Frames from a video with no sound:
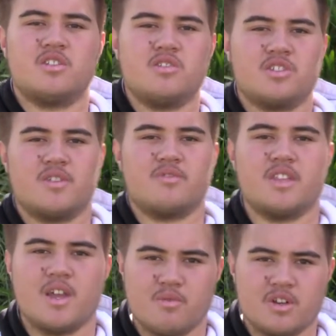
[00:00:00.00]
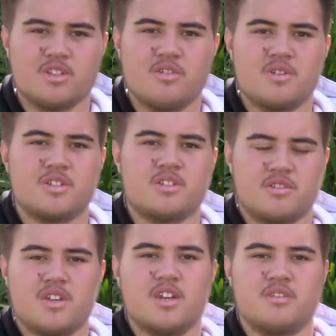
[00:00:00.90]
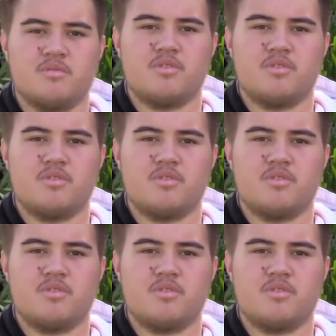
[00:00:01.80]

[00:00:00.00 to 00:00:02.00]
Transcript: do stuff that they want to do is, yeah,